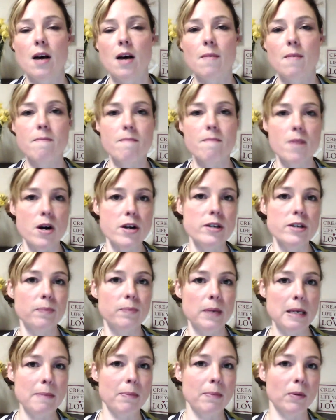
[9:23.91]
Most
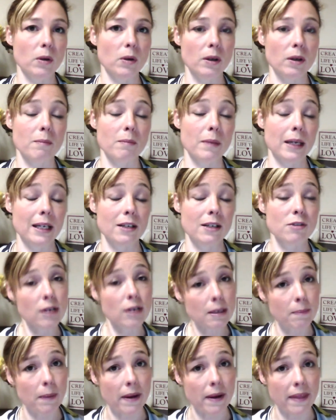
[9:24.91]
people can be
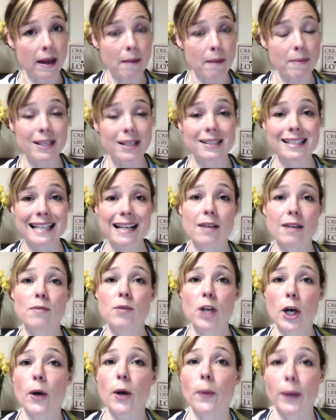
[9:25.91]
intrigued by that because they don't
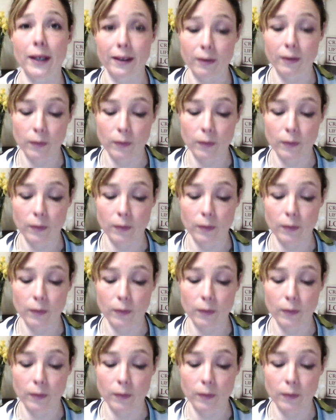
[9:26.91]
know it.